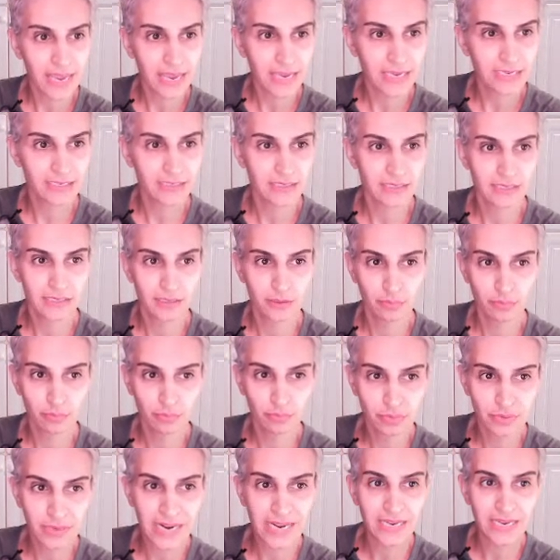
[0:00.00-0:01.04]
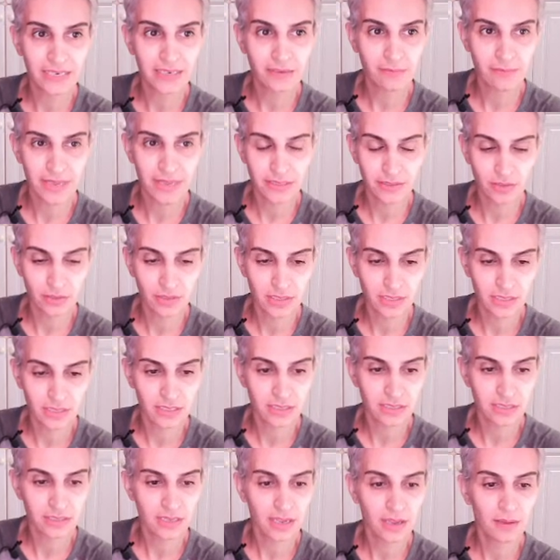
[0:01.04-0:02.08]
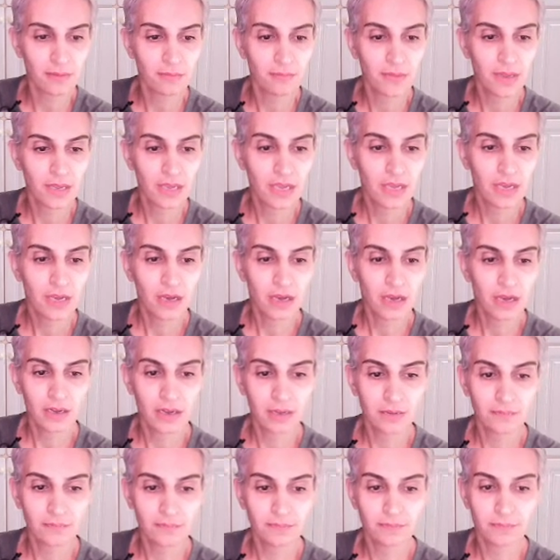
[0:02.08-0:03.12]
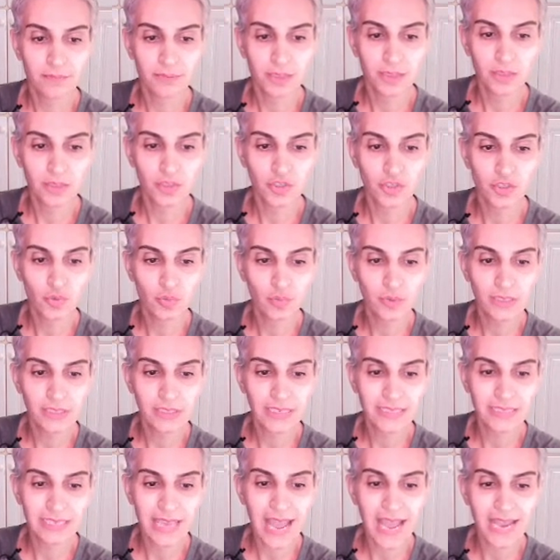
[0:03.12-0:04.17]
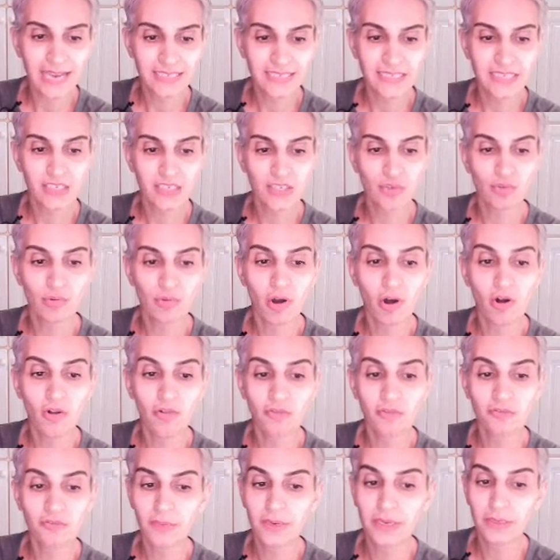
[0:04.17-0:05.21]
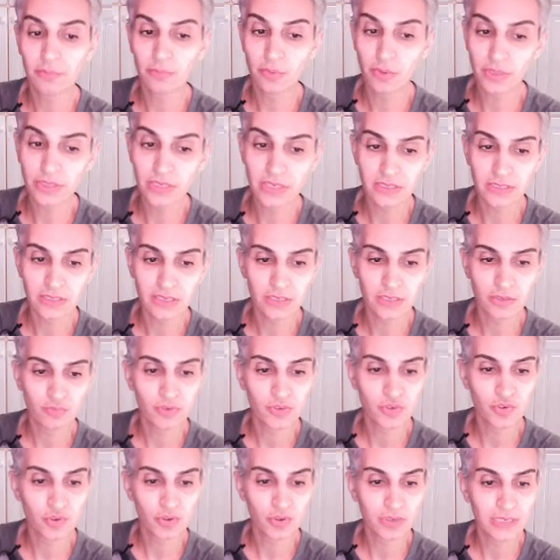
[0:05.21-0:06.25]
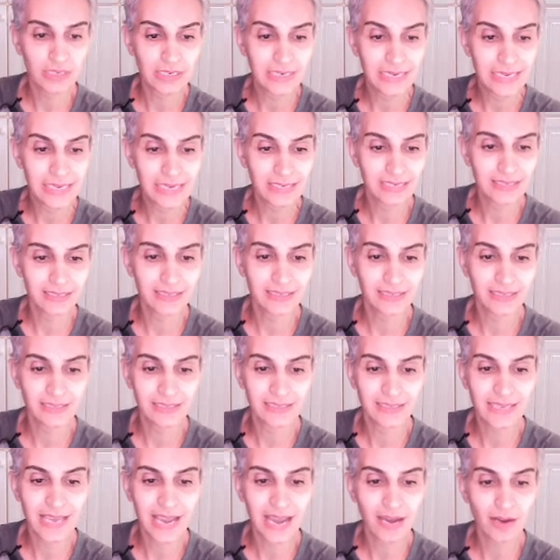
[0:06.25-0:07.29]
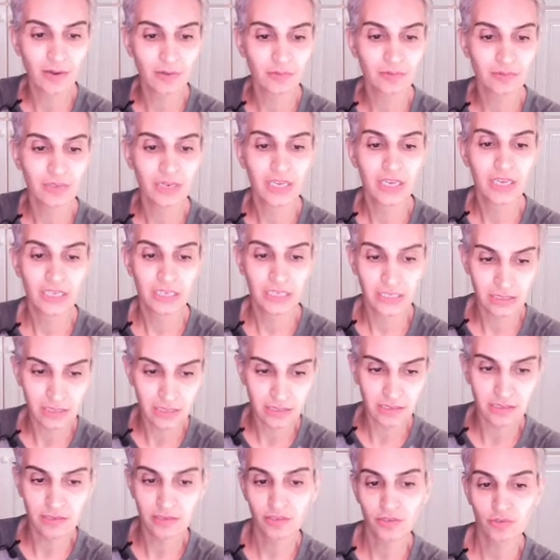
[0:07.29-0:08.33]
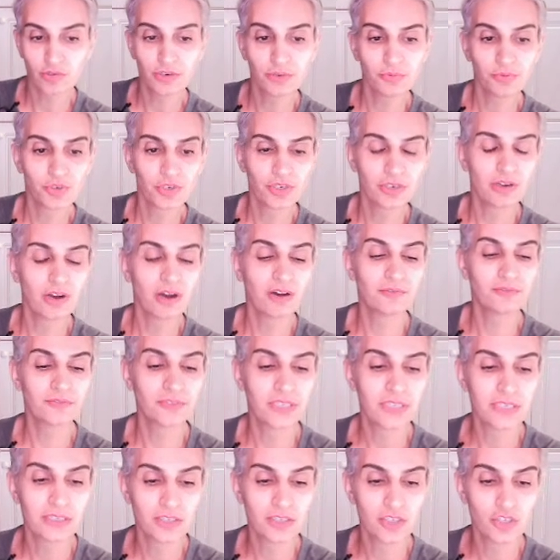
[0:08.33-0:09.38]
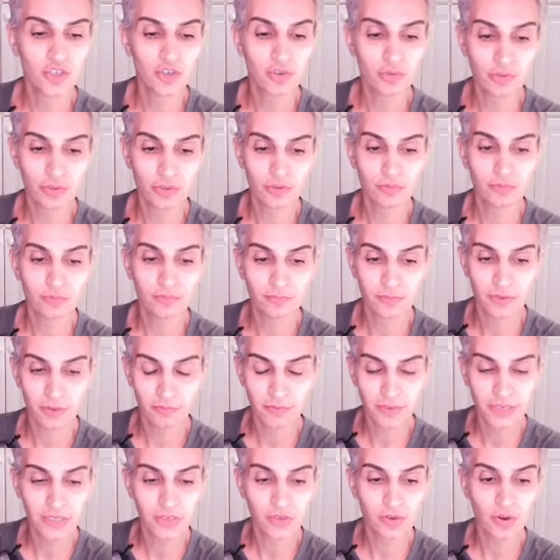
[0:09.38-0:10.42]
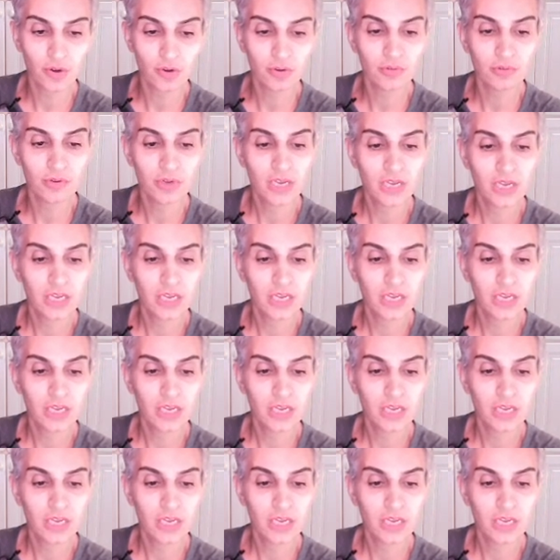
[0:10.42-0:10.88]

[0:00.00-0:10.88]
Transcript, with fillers: X Brain Method system. Um, you will get access to all of my bonuses, which are linked down in the description of this YouTube video.